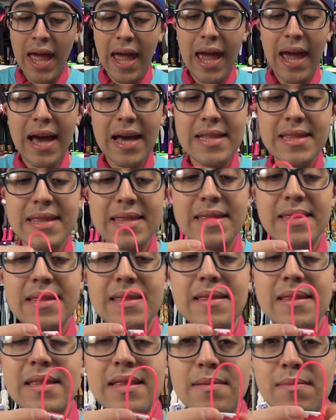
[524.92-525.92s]
and
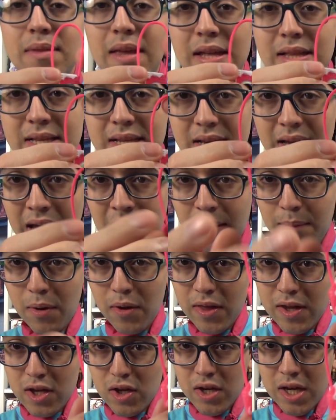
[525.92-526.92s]
it's a camera
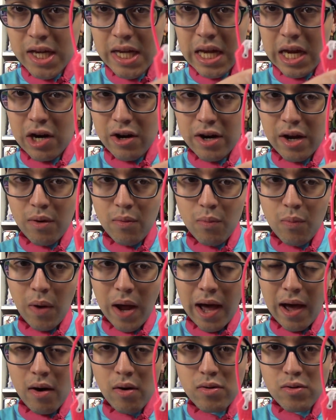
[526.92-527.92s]
that you can carry
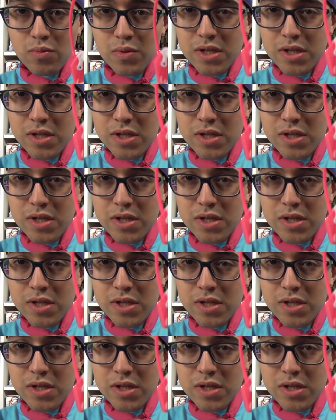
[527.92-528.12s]
around,